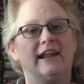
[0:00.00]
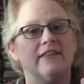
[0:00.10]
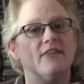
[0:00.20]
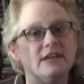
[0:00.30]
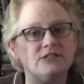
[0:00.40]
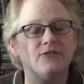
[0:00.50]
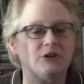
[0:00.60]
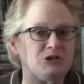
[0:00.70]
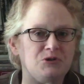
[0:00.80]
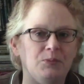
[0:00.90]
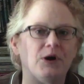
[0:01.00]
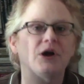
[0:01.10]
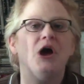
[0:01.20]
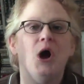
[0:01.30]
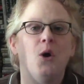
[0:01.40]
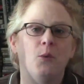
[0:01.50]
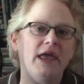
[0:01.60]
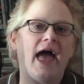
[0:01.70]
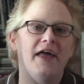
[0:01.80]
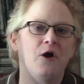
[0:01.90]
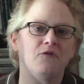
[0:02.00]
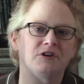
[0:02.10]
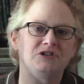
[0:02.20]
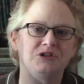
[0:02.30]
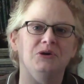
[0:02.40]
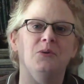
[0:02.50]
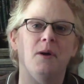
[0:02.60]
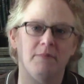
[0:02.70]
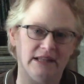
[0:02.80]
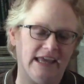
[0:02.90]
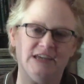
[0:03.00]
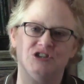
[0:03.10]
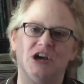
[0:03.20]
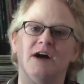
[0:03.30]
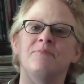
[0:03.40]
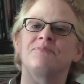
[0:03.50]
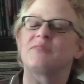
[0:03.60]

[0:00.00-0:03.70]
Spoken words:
And in this first book, we head over to Malaysia.